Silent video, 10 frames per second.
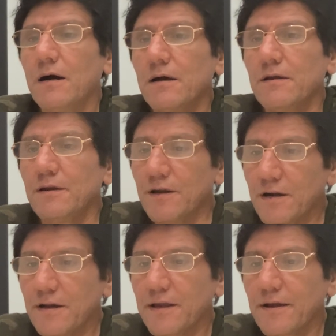
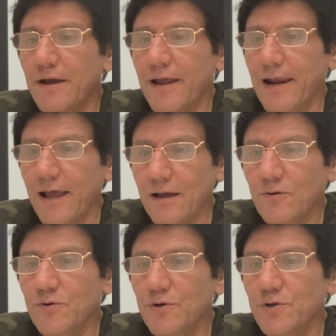learning a
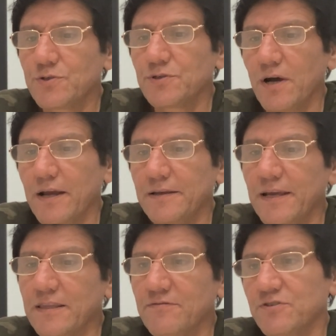language like
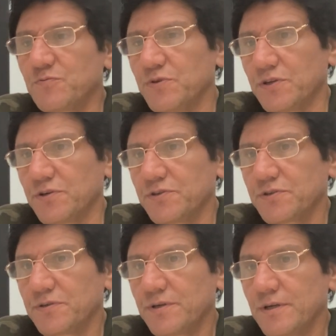native speakers,
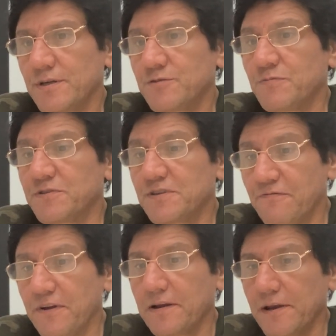
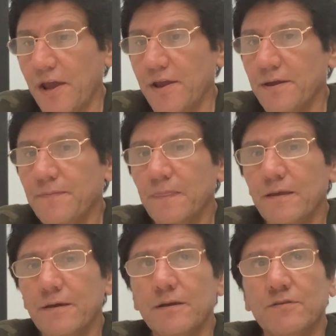specifically
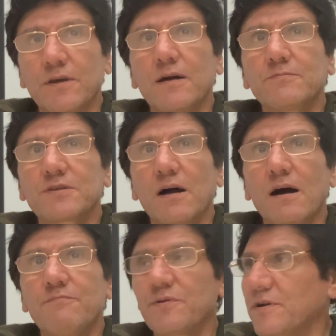in terms
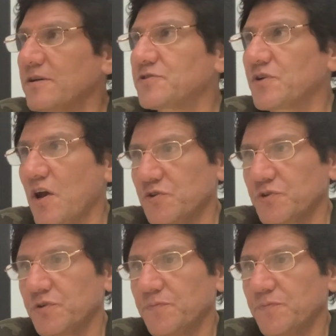of pronunciation.